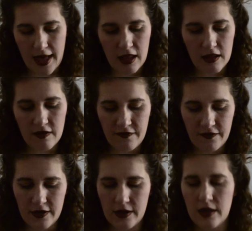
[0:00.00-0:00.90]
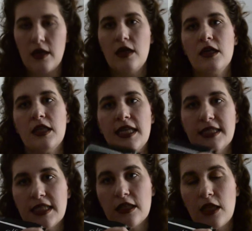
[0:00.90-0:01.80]
e.l.f.
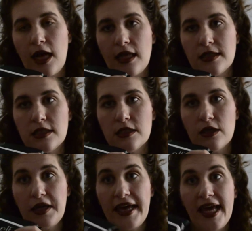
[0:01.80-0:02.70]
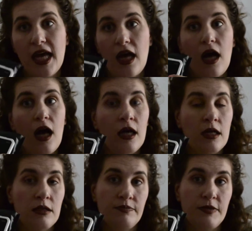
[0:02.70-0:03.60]
cleansing cloths.
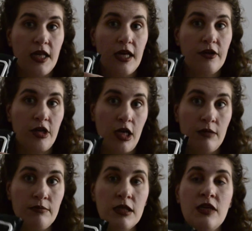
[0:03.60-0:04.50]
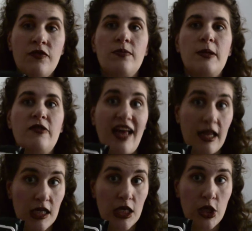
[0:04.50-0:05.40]
They are an unbelievable
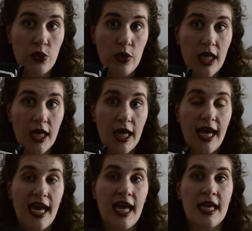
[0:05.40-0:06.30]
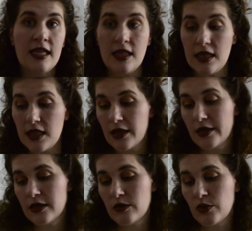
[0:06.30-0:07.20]
value, and
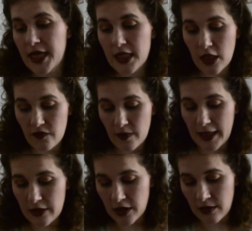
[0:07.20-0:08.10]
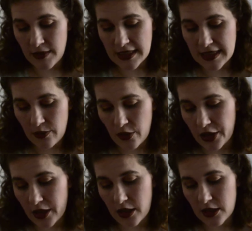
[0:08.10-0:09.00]
they're, what I love about them is they
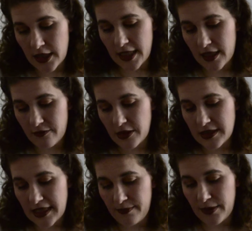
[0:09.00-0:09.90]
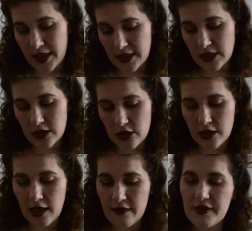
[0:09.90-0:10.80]
work. Like, for example, I just
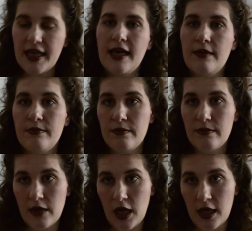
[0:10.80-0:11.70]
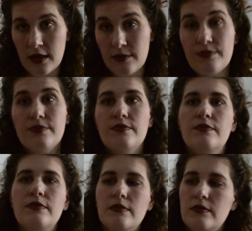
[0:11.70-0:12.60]
took off that
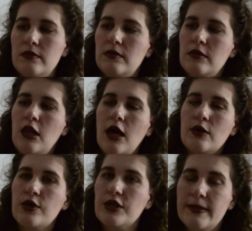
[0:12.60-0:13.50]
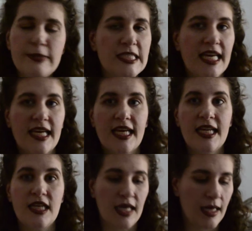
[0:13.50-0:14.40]
longwear lipstick,
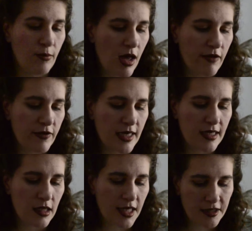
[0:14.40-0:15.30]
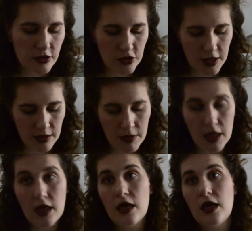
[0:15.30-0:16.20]
and it came off like a dream.
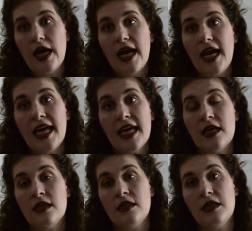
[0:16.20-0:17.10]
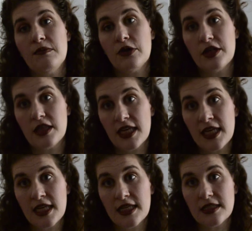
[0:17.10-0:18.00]
And the important
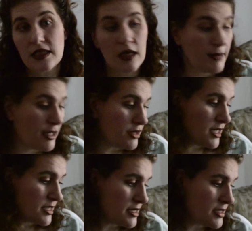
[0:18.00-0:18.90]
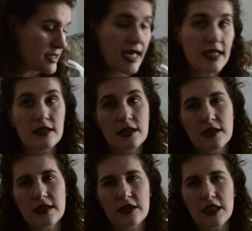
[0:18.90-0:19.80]
thing is about these is not
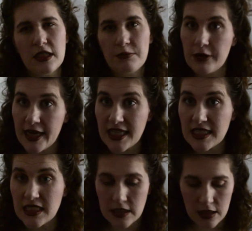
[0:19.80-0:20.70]
necessarily the price,